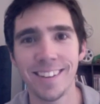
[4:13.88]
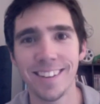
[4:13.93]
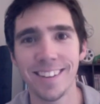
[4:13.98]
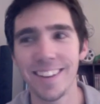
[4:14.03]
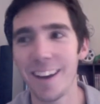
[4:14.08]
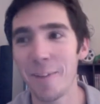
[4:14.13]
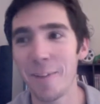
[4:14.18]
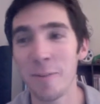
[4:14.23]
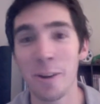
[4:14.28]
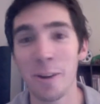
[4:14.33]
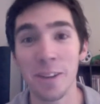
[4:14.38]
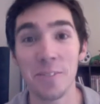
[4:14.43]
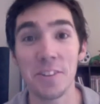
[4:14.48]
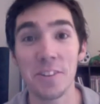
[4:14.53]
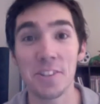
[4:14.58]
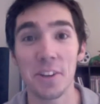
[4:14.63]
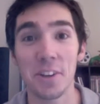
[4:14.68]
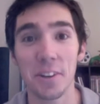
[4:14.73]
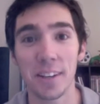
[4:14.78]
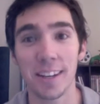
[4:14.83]
I'm not even
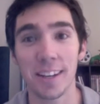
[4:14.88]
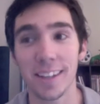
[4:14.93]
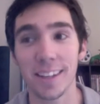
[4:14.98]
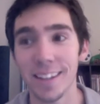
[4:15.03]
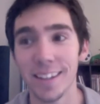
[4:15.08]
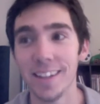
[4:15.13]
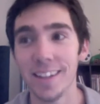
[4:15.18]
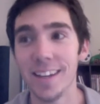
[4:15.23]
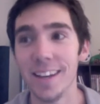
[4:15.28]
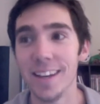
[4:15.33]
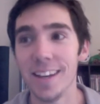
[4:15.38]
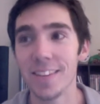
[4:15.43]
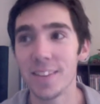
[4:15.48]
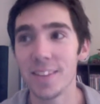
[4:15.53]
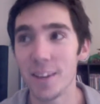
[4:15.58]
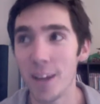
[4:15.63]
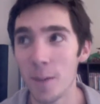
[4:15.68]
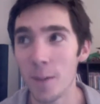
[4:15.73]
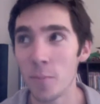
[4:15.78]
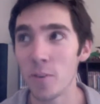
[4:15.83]
joking.
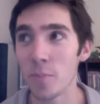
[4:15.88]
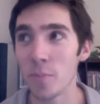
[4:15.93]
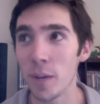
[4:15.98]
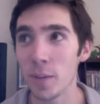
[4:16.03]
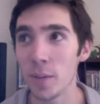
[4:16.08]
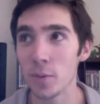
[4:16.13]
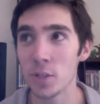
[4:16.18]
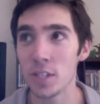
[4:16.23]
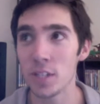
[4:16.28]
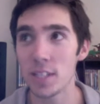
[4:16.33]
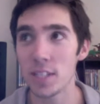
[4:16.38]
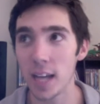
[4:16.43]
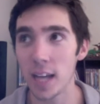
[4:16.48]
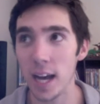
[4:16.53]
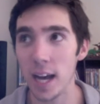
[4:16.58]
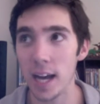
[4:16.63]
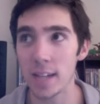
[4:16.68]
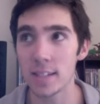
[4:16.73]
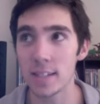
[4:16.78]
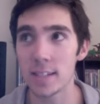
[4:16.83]
The number of people she's
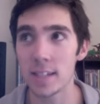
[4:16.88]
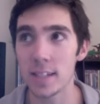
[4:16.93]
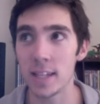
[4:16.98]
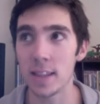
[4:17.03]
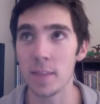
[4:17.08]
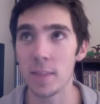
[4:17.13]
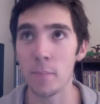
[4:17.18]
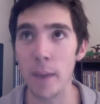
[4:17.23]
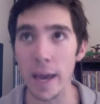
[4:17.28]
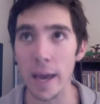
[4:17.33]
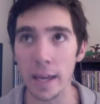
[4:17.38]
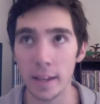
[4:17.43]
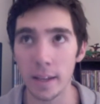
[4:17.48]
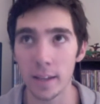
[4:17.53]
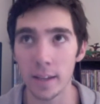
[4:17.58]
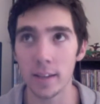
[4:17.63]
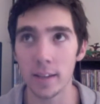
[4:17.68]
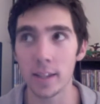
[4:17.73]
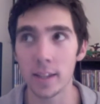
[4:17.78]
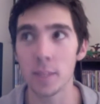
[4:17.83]
cast in the
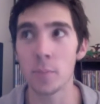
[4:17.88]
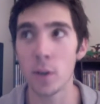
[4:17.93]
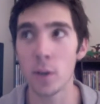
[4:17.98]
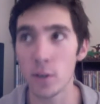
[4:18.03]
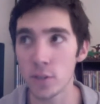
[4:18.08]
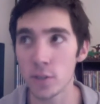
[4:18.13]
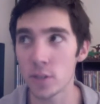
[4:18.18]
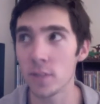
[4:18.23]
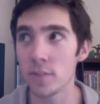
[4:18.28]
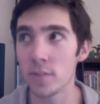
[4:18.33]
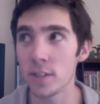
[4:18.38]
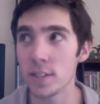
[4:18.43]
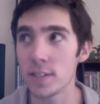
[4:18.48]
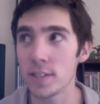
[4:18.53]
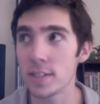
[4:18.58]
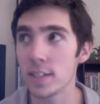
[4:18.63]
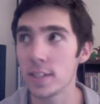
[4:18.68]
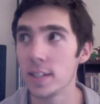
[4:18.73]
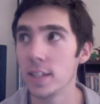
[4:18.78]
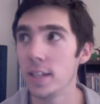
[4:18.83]
bank, in the post
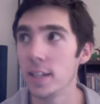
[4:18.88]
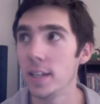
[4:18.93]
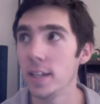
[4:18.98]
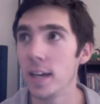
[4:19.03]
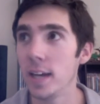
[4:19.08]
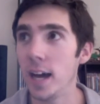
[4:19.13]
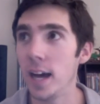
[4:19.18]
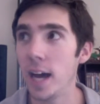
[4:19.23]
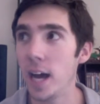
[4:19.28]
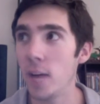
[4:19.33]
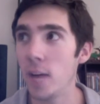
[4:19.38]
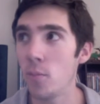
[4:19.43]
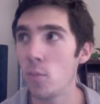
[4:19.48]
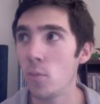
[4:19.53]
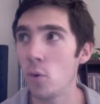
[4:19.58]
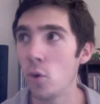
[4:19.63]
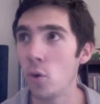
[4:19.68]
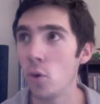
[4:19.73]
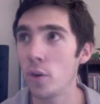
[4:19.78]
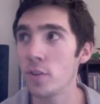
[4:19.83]
office,
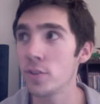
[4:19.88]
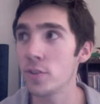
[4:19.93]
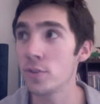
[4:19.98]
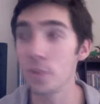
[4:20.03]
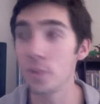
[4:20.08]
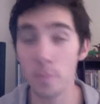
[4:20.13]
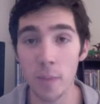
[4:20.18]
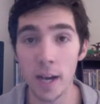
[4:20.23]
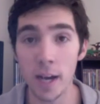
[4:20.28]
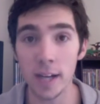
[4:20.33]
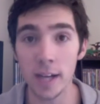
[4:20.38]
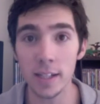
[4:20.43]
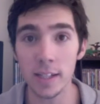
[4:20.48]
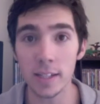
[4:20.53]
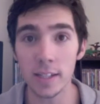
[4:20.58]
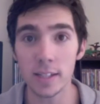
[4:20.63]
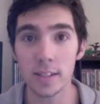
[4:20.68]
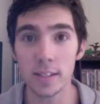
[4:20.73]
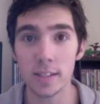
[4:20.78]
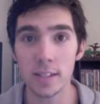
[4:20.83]
or in the
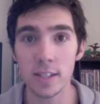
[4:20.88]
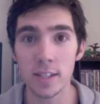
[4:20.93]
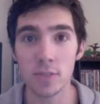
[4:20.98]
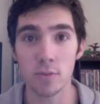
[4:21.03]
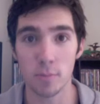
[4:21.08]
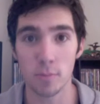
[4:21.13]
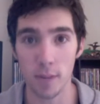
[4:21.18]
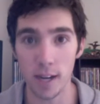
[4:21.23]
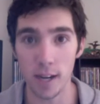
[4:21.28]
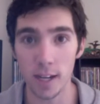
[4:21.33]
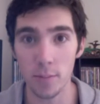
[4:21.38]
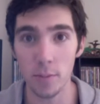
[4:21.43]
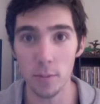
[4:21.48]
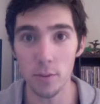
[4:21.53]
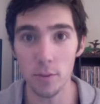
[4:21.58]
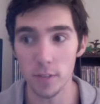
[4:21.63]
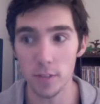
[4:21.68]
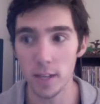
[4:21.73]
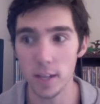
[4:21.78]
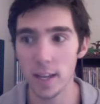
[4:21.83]
supermarket is
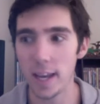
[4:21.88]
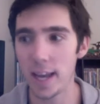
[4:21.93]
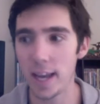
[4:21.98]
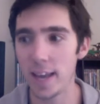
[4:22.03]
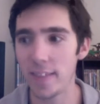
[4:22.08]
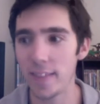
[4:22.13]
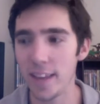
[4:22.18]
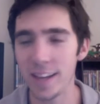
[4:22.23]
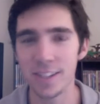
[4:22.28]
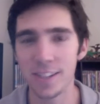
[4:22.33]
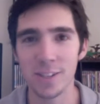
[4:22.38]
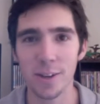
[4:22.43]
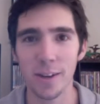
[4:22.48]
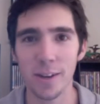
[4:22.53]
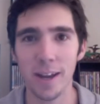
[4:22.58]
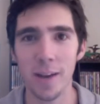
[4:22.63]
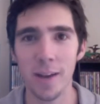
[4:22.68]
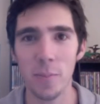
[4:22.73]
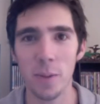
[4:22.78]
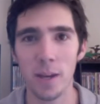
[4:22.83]
remarkable, and they
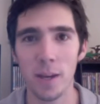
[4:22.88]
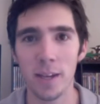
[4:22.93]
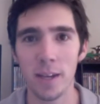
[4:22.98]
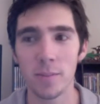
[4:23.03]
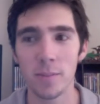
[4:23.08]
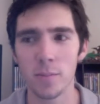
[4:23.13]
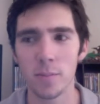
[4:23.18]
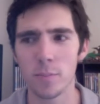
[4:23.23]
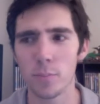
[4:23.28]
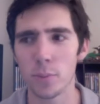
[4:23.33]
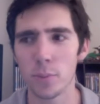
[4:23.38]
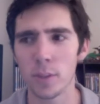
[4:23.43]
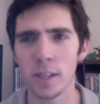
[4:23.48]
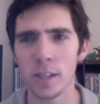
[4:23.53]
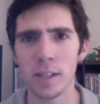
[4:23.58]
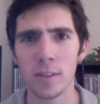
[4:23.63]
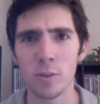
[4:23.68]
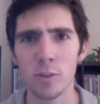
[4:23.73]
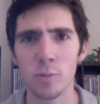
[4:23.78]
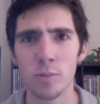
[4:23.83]
turn out being
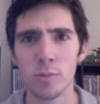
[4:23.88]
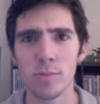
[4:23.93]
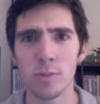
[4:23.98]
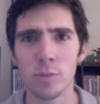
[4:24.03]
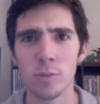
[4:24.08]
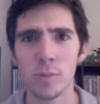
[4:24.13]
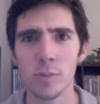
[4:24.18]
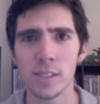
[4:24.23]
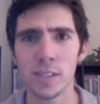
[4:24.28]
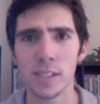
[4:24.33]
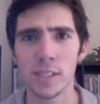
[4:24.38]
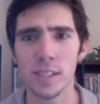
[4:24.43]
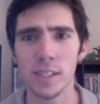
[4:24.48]
brilliant little performers,